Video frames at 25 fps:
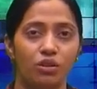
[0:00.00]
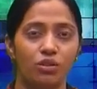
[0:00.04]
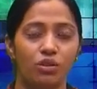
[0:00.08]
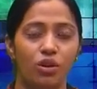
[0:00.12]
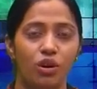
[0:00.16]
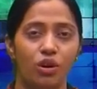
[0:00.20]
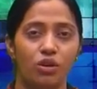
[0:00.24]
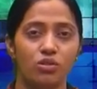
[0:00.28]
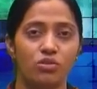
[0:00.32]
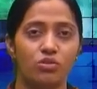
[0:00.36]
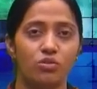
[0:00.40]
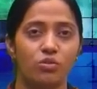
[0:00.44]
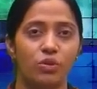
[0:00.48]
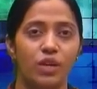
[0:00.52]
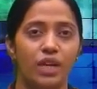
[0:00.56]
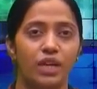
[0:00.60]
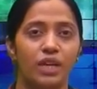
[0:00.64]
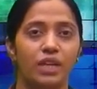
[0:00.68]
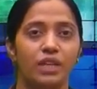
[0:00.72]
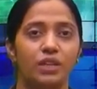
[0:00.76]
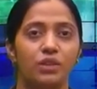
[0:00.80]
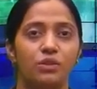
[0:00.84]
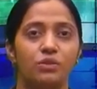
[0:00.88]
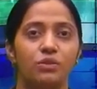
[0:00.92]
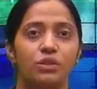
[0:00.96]
cos square
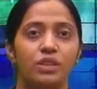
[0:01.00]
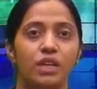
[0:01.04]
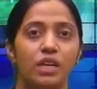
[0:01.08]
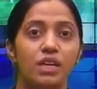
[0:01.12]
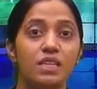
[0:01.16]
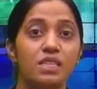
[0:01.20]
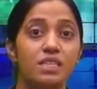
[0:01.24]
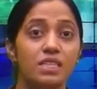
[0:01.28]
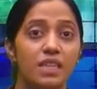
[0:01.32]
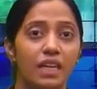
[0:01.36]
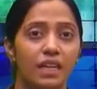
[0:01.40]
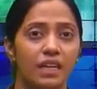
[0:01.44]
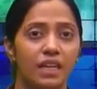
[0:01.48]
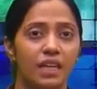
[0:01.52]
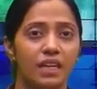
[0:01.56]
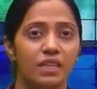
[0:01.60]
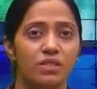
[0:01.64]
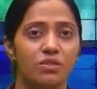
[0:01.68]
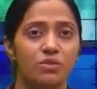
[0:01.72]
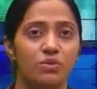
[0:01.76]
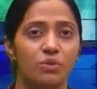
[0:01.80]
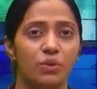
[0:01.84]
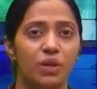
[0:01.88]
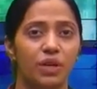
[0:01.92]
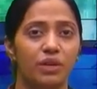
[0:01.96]
into the sec
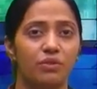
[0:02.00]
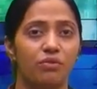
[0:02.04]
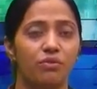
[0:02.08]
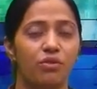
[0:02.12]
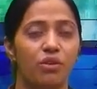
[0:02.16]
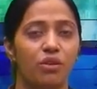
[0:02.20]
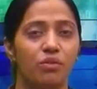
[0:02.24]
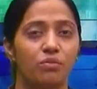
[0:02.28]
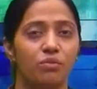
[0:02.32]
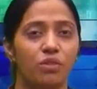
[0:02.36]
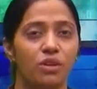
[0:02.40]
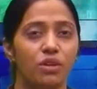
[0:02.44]
square form.